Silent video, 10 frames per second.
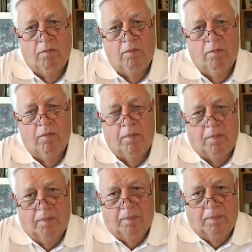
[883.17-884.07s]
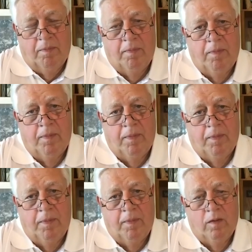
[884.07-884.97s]

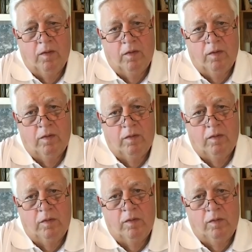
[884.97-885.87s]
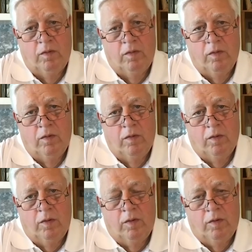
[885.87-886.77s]

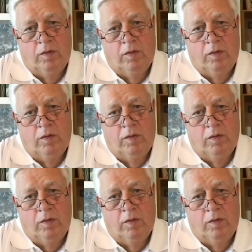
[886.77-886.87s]
[no speech]